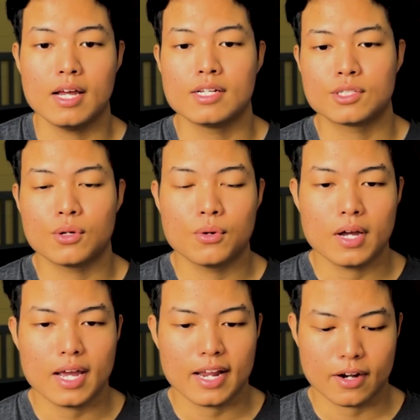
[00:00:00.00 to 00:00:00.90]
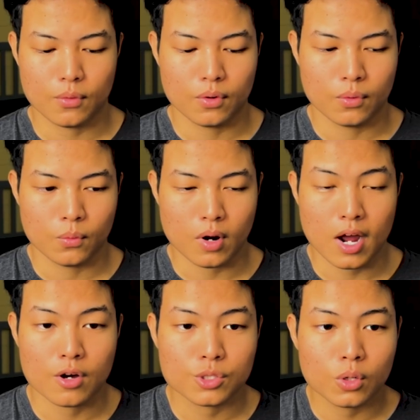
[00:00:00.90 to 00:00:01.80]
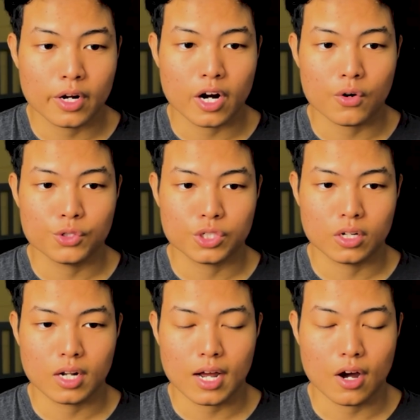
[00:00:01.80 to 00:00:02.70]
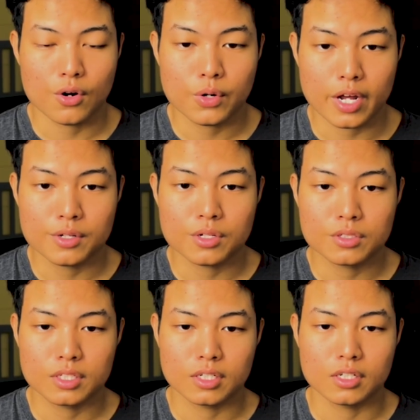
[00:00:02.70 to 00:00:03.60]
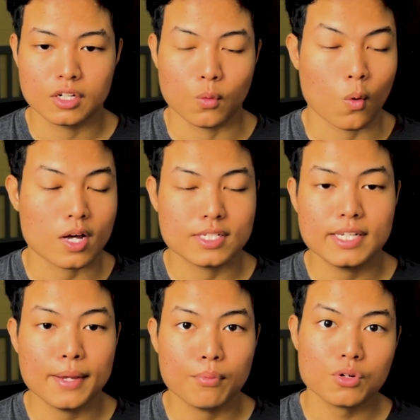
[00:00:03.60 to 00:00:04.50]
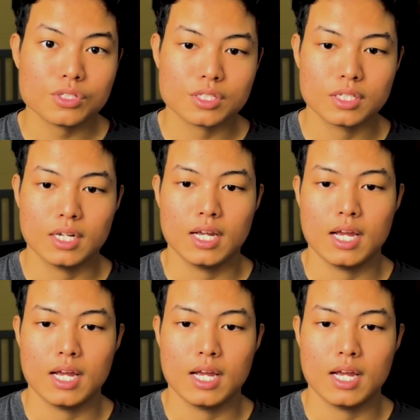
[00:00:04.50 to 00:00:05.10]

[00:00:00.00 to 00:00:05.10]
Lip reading: So and I also learned how to handle the noisy inputs